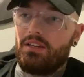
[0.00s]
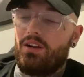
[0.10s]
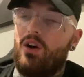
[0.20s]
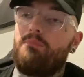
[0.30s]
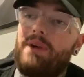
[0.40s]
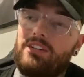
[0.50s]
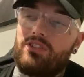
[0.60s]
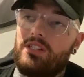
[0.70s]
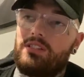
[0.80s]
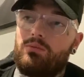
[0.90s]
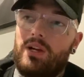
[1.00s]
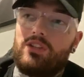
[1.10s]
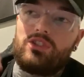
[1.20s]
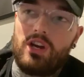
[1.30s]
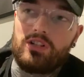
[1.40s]
on batteries, when you
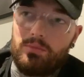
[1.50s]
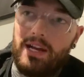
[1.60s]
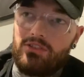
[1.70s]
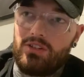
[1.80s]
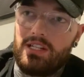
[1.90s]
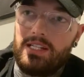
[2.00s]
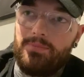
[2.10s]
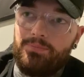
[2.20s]
charge a battery,